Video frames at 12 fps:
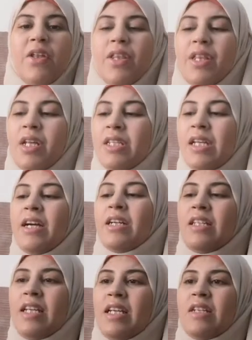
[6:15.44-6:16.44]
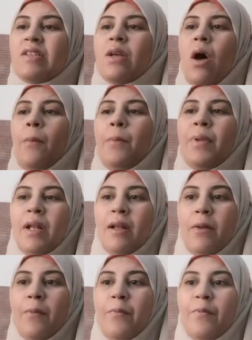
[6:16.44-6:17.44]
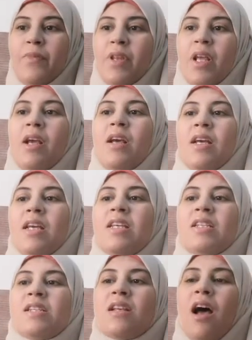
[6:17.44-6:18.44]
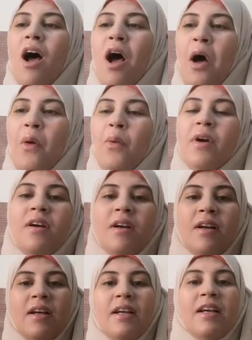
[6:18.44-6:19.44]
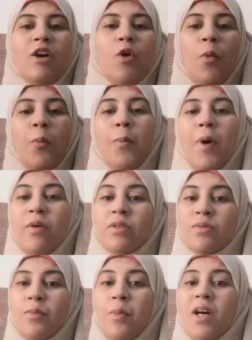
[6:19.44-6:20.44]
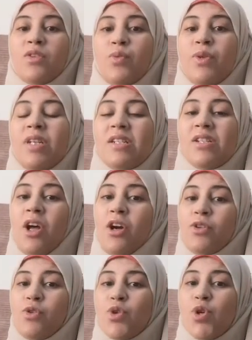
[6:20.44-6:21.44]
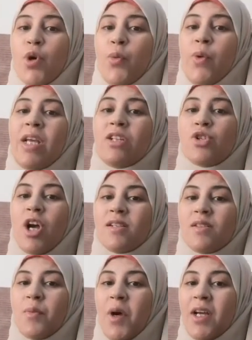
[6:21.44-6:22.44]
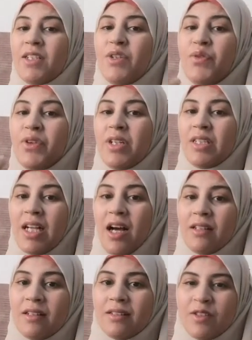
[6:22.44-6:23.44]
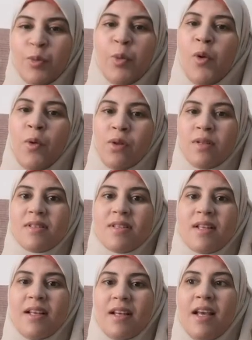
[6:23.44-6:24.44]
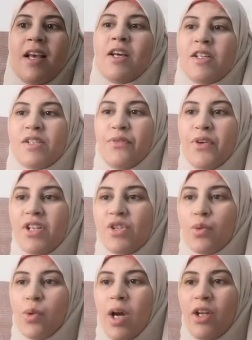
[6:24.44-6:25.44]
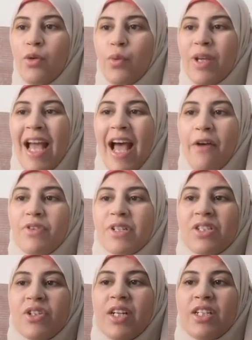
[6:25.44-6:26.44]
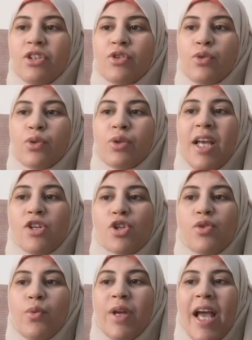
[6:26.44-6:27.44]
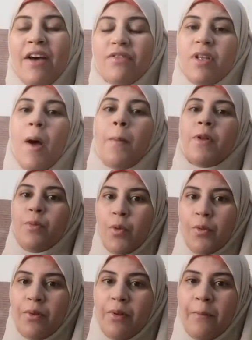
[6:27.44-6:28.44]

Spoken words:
The third example is our compound, but we start show it just by different colored balls. The first one, we have restricted rotation, we have double bond.